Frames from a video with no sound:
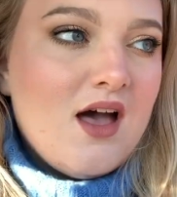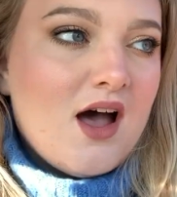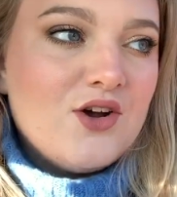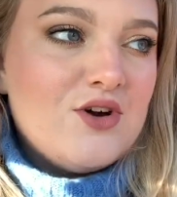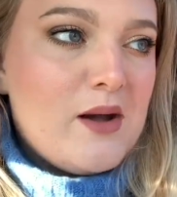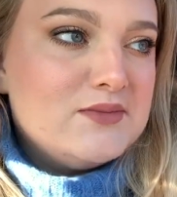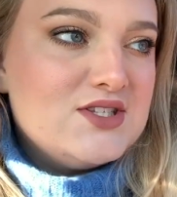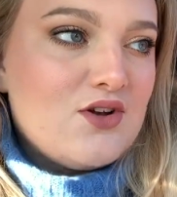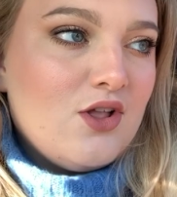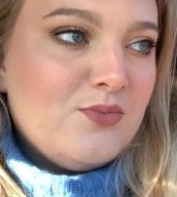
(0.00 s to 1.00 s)
a Gram
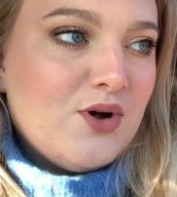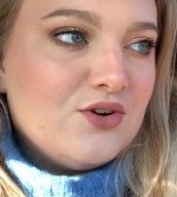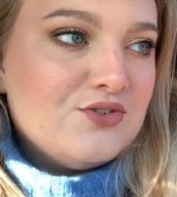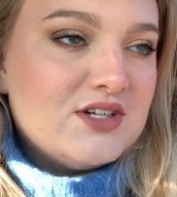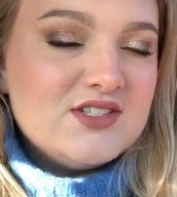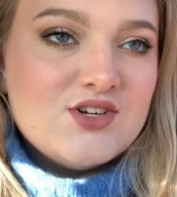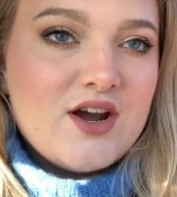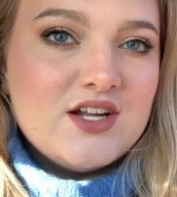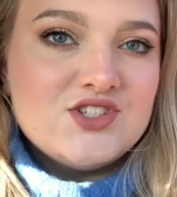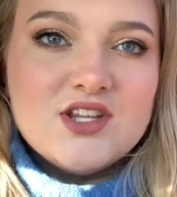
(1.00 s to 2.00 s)
Stolopulchra
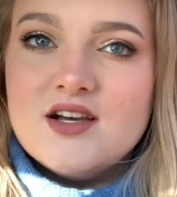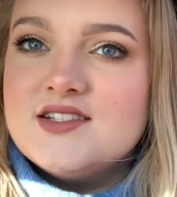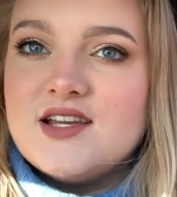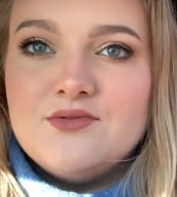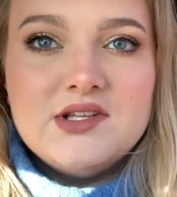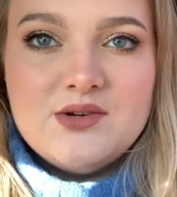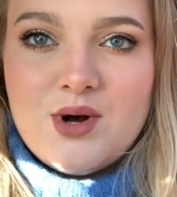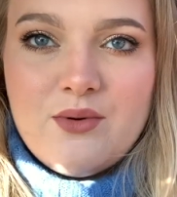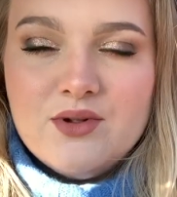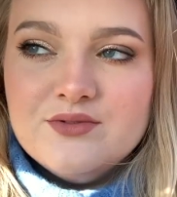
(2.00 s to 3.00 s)
tarantula, because I really
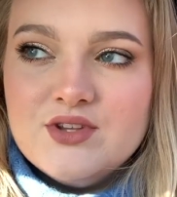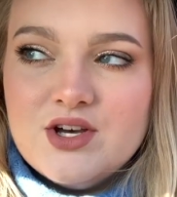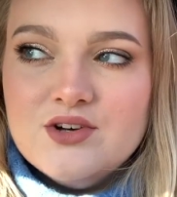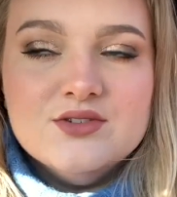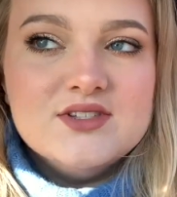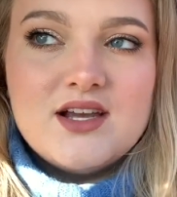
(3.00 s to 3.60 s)
want one of those.